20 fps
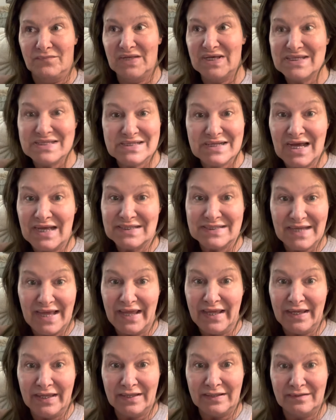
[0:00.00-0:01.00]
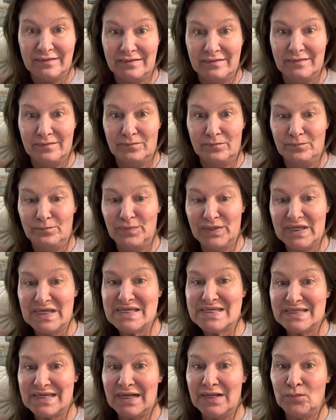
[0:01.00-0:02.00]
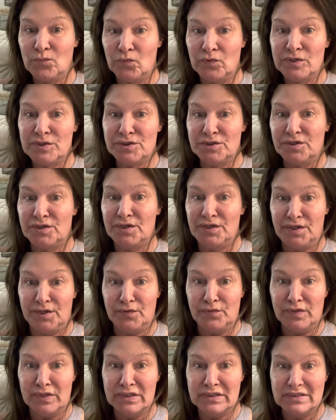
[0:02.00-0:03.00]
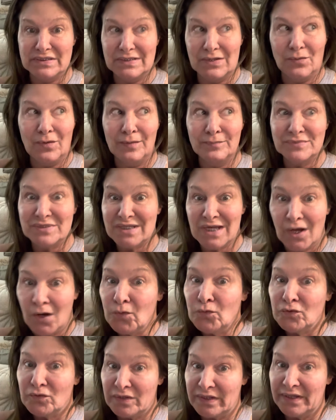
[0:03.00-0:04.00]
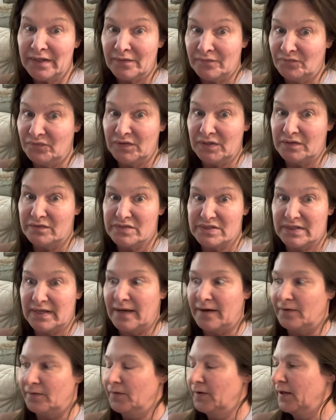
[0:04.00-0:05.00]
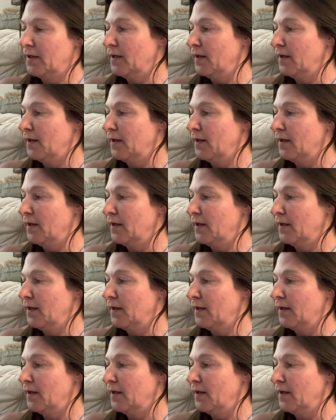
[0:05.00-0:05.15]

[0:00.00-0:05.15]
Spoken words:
It's not taken, but he said he wanted you to do it. So I'm totally confused now.